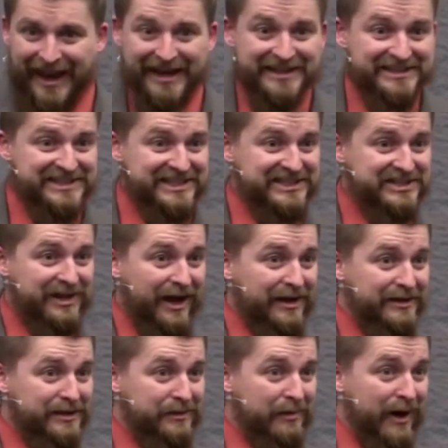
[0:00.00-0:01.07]
and is
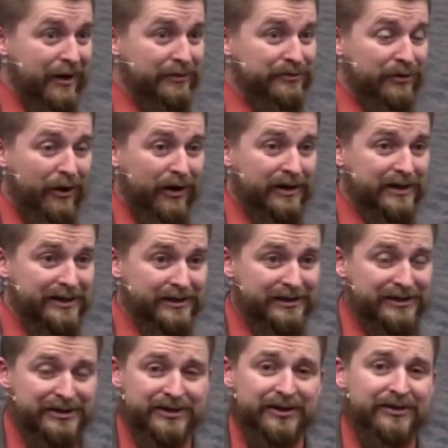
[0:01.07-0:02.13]
excited about
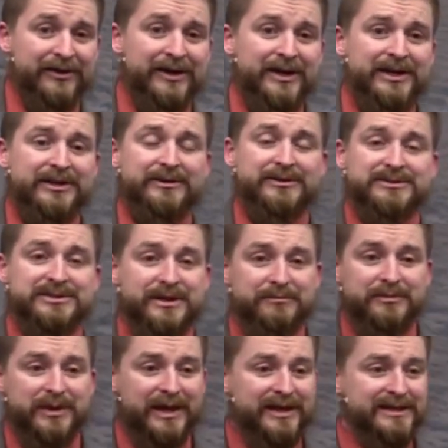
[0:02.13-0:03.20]
talking, you know,
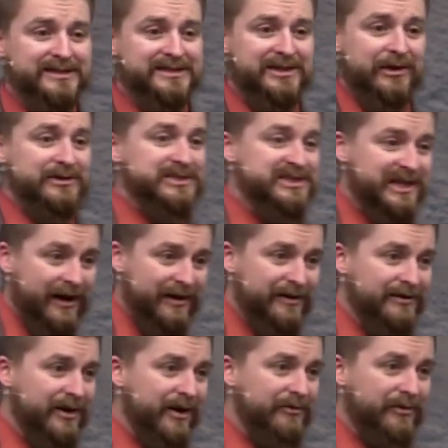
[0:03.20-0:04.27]
some kids are
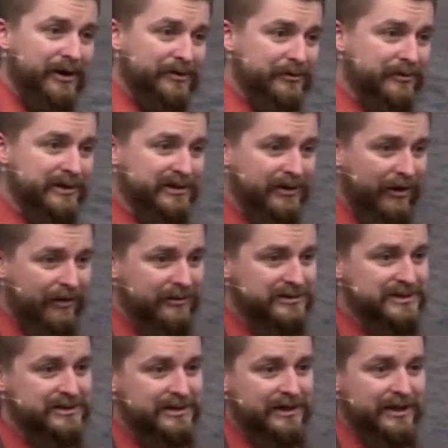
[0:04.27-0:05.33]
scared of other
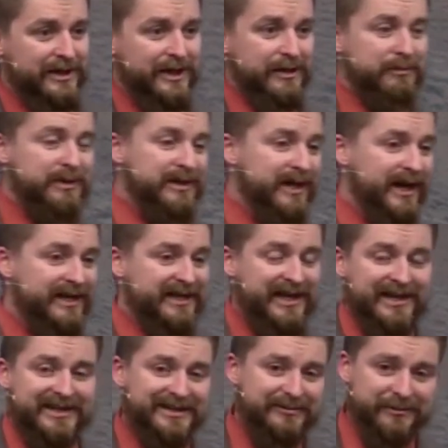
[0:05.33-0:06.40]
adults. But yet,
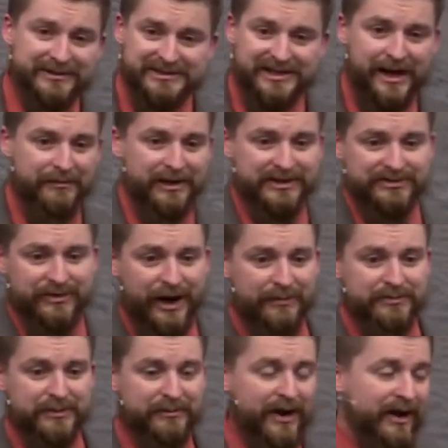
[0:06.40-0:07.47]
Ken, one time I
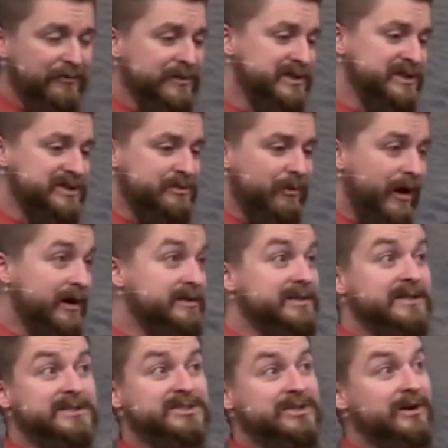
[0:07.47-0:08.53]
dropped him off, he just walked
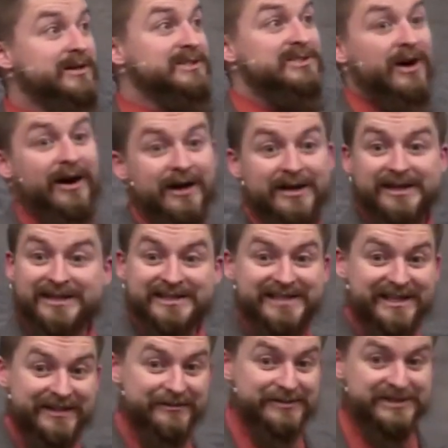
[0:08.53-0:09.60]
in, started talking, and
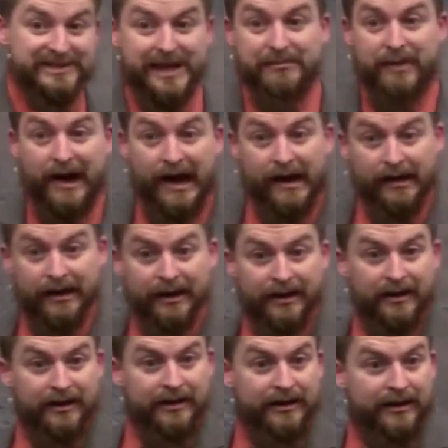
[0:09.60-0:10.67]
didn't even say bye.
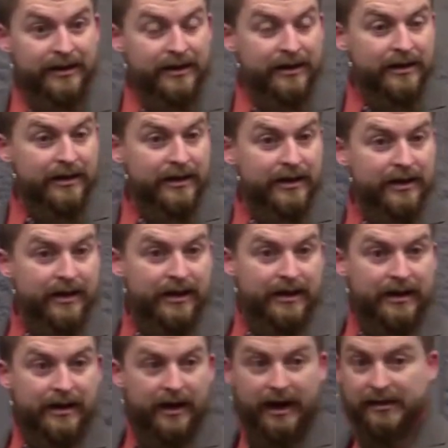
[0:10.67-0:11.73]

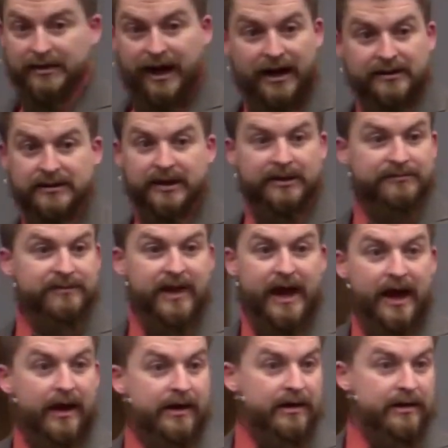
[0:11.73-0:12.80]
I love
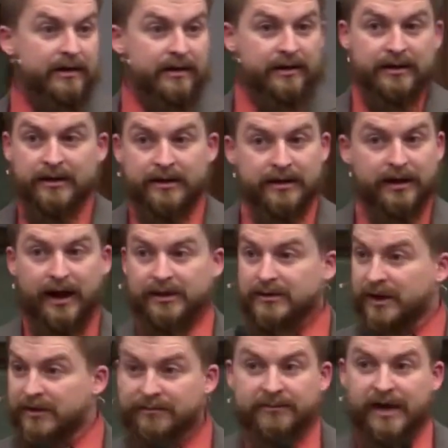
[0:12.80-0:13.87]
that. I
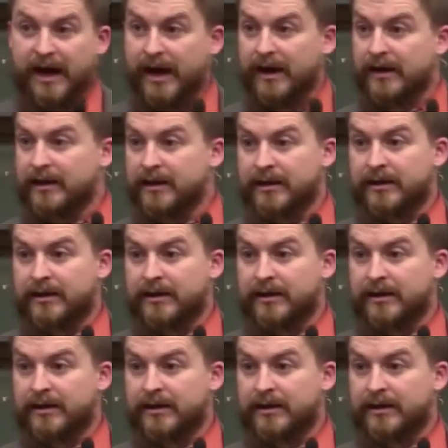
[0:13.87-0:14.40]
love that.